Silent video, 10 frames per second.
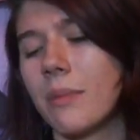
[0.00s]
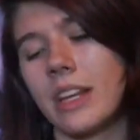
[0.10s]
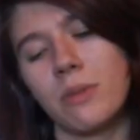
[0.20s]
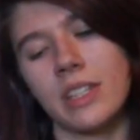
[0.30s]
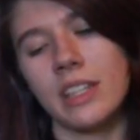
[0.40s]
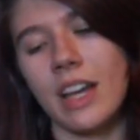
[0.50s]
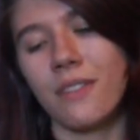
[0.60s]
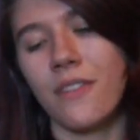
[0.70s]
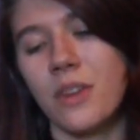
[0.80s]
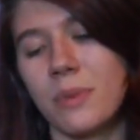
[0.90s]
It was in
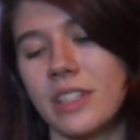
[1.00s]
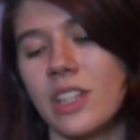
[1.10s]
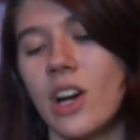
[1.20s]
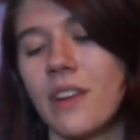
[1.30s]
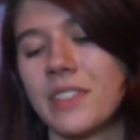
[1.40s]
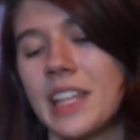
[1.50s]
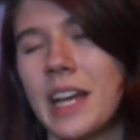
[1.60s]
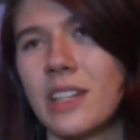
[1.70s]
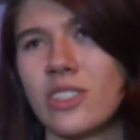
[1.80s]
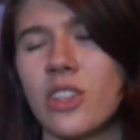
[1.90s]
that 50% off
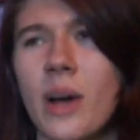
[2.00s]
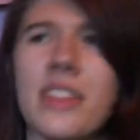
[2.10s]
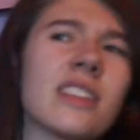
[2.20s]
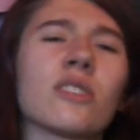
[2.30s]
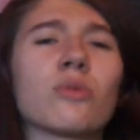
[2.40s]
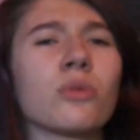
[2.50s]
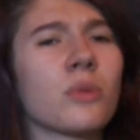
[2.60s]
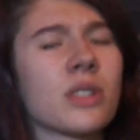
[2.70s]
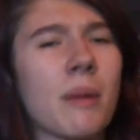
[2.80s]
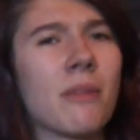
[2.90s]
sale, so I think this one
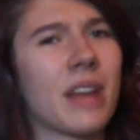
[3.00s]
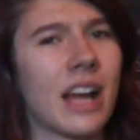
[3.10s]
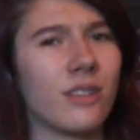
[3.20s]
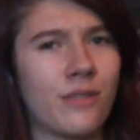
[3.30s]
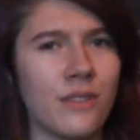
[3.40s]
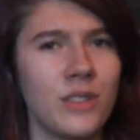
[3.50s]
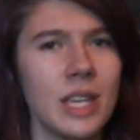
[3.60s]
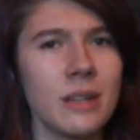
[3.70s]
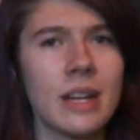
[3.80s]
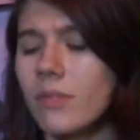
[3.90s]
was about
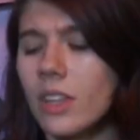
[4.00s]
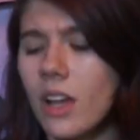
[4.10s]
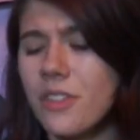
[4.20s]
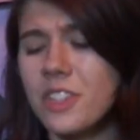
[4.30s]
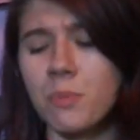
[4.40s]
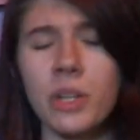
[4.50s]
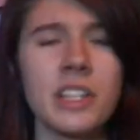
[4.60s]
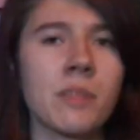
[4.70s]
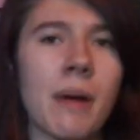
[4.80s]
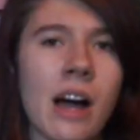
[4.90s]
$9.50. This book
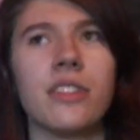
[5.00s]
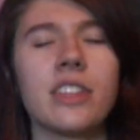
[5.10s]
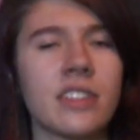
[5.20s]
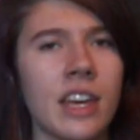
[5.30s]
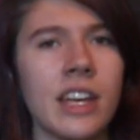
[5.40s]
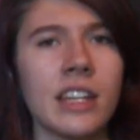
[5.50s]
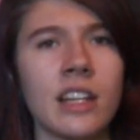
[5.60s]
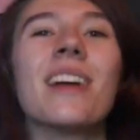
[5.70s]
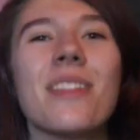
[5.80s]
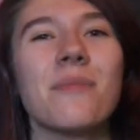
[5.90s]
is about this
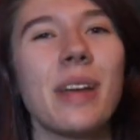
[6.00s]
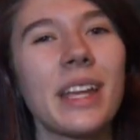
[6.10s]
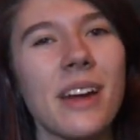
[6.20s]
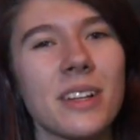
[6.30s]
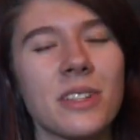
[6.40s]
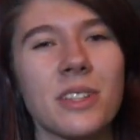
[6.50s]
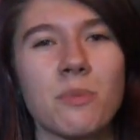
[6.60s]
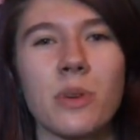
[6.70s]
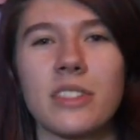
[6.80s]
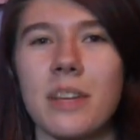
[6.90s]
kid. The main character in this
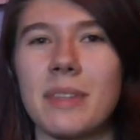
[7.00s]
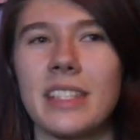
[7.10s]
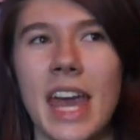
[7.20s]
book's name is